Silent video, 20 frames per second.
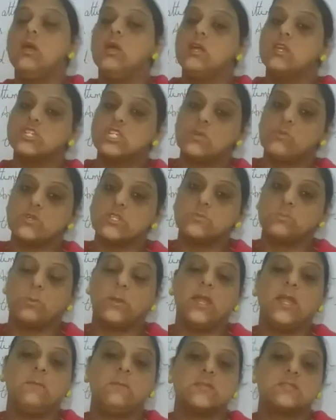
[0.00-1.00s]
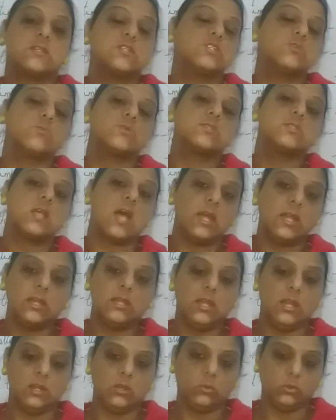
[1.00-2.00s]
She was praying, basically, she was
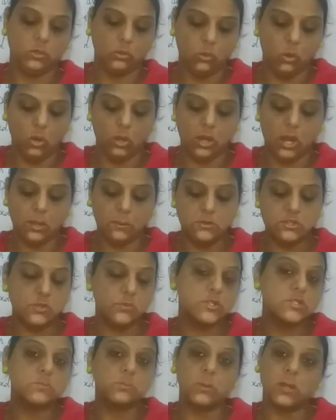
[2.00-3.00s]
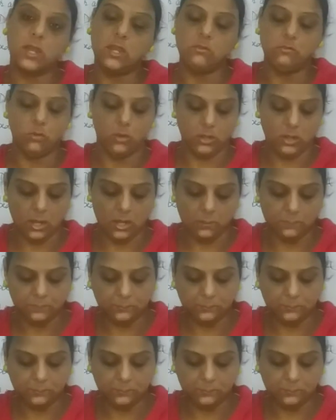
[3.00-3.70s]
thanking to the God, and she was praying for that.